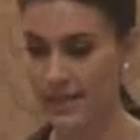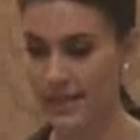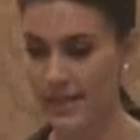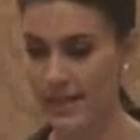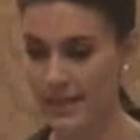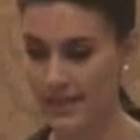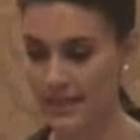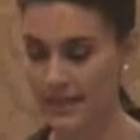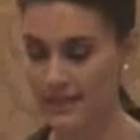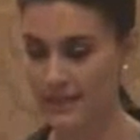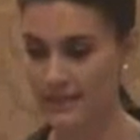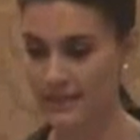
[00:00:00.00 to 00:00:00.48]

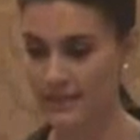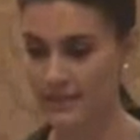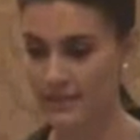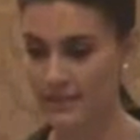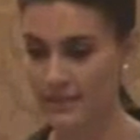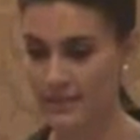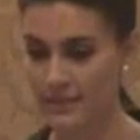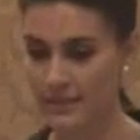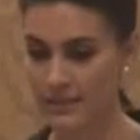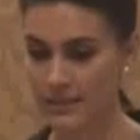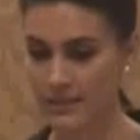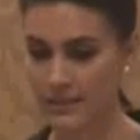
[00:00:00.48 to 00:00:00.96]
and
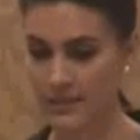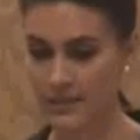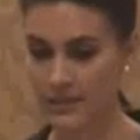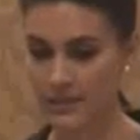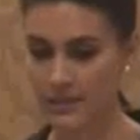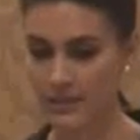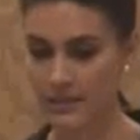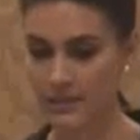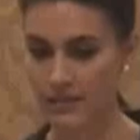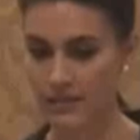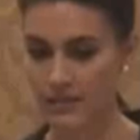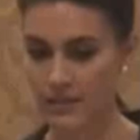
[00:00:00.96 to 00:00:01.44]

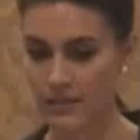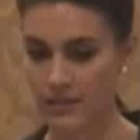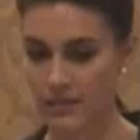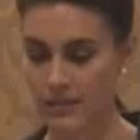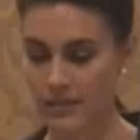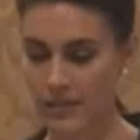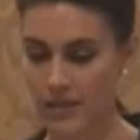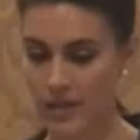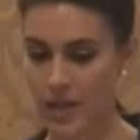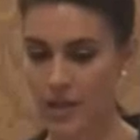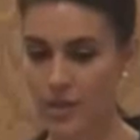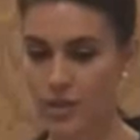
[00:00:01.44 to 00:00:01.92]

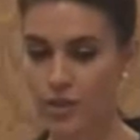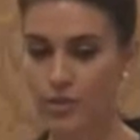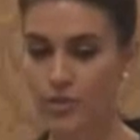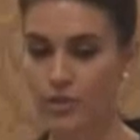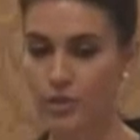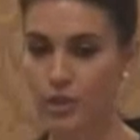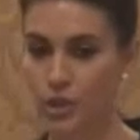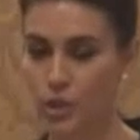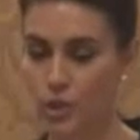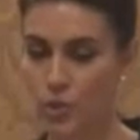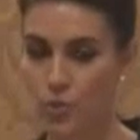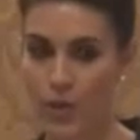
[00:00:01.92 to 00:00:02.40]
under
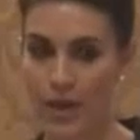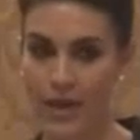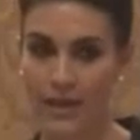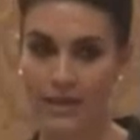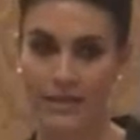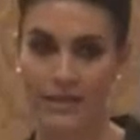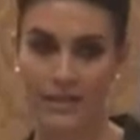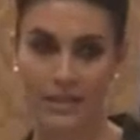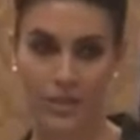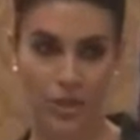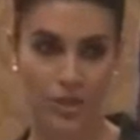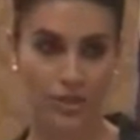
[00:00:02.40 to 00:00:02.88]
UN
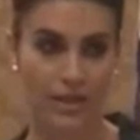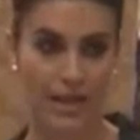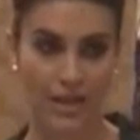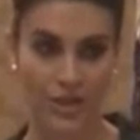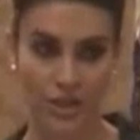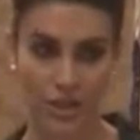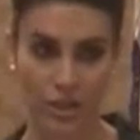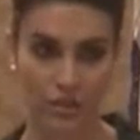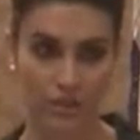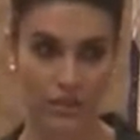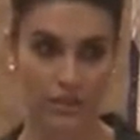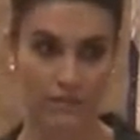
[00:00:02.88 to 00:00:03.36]

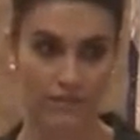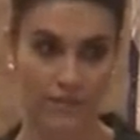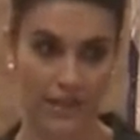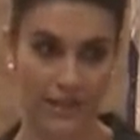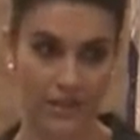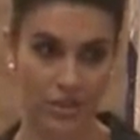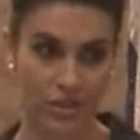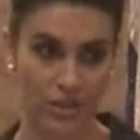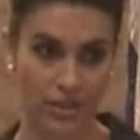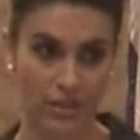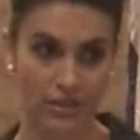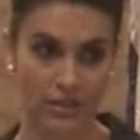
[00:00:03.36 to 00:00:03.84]
international
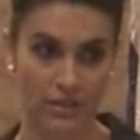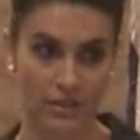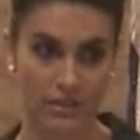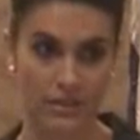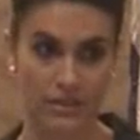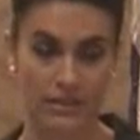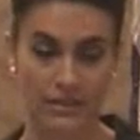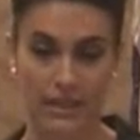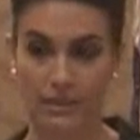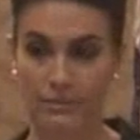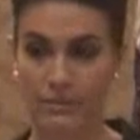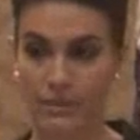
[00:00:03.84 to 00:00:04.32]
conventions,
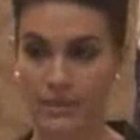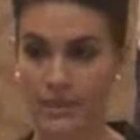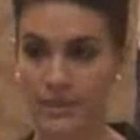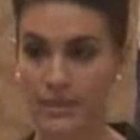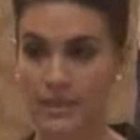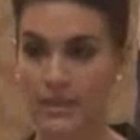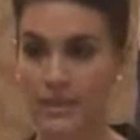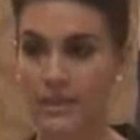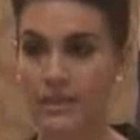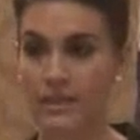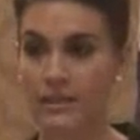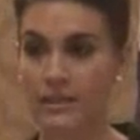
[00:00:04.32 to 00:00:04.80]

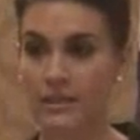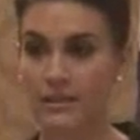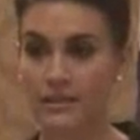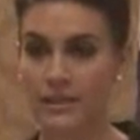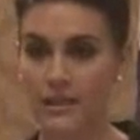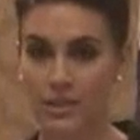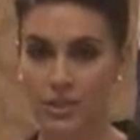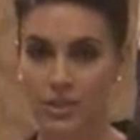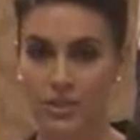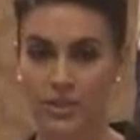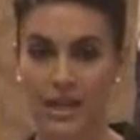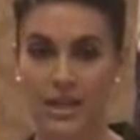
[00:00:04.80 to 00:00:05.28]
namely
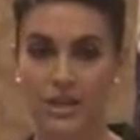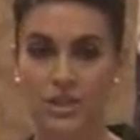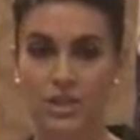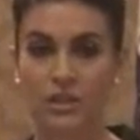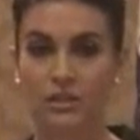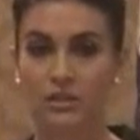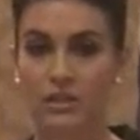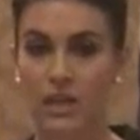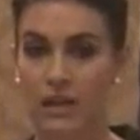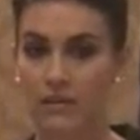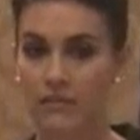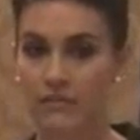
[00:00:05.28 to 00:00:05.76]
the
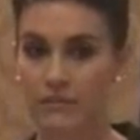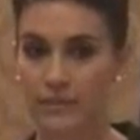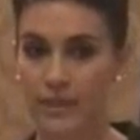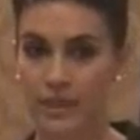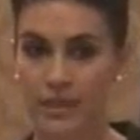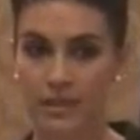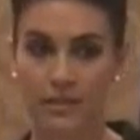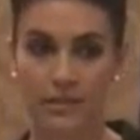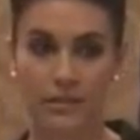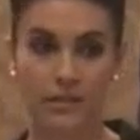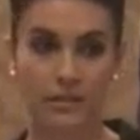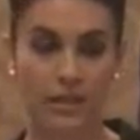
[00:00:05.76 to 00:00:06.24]
International
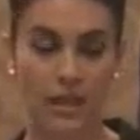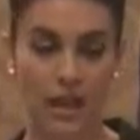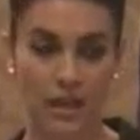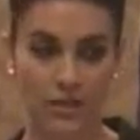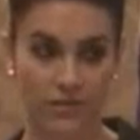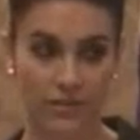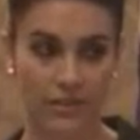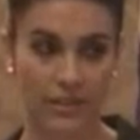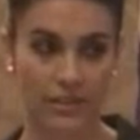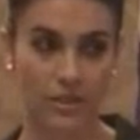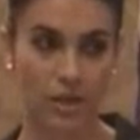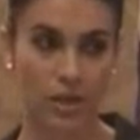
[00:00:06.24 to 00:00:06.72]

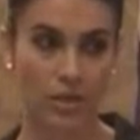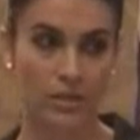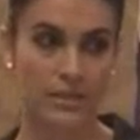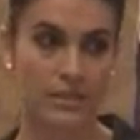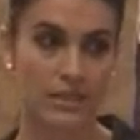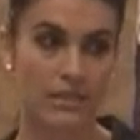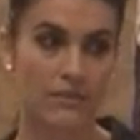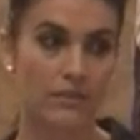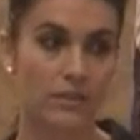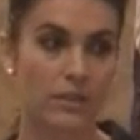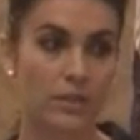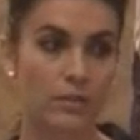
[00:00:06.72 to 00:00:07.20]
Covenant on
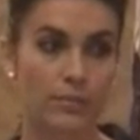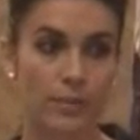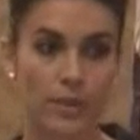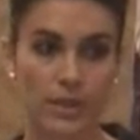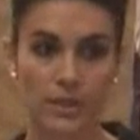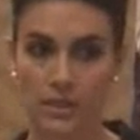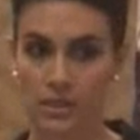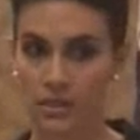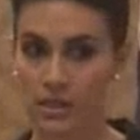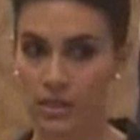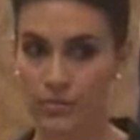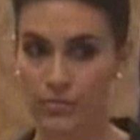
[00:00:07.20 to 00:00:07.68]
Civil and
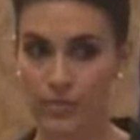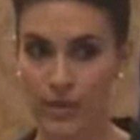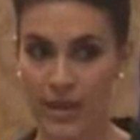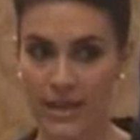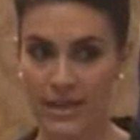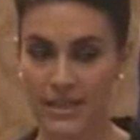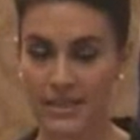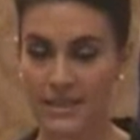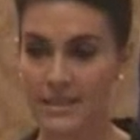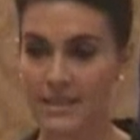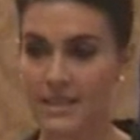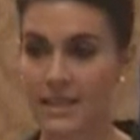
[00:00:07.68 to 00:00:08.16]
Political
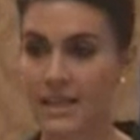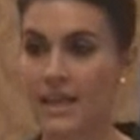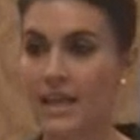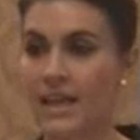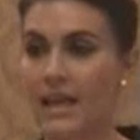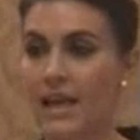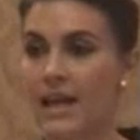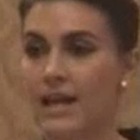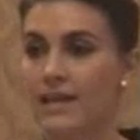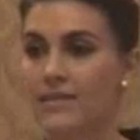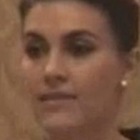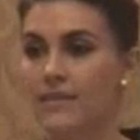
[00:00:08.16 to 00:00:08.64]
Rights
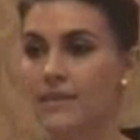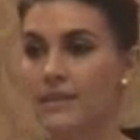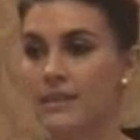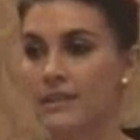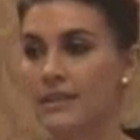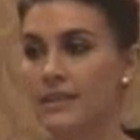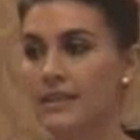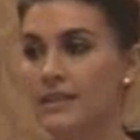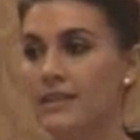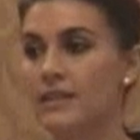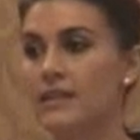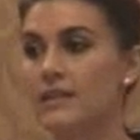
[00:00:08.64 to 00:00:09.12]
and
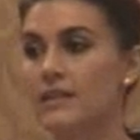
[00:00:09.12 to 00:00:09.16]
the